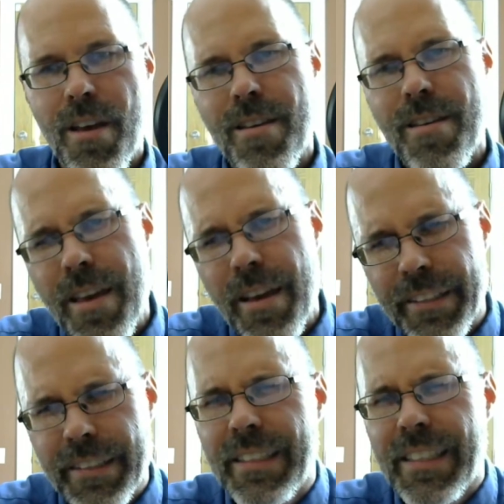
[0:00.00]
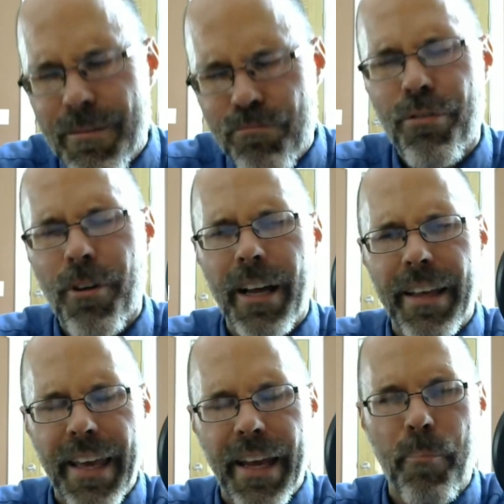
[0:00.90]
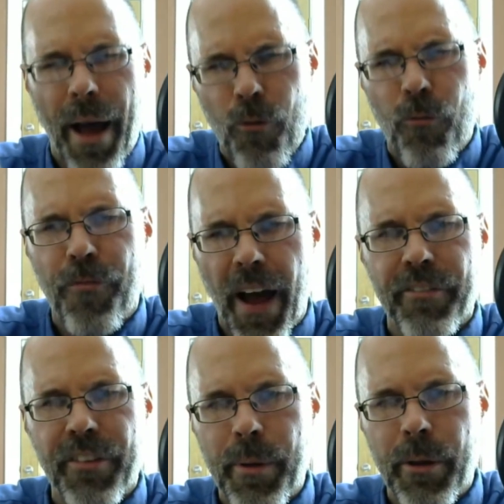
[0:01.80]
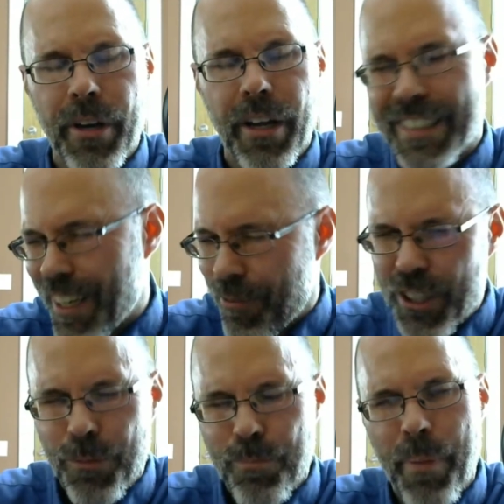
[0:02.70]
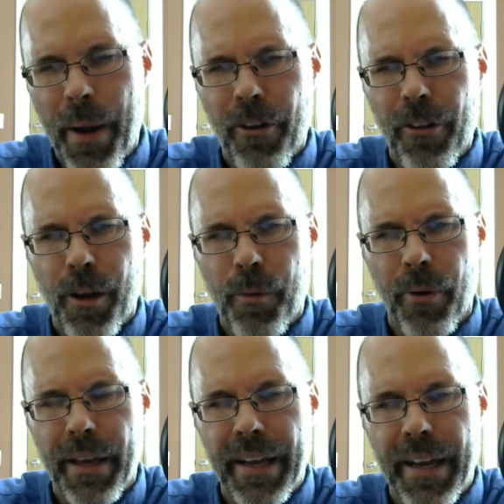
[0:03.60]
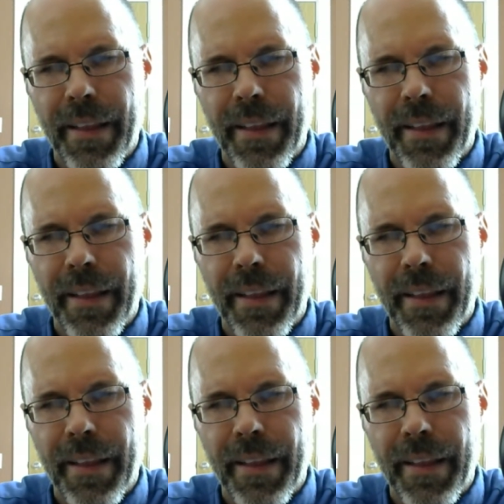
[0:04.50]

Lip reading: you'd probably get about 5 dB reduction if you just barely are breaking it.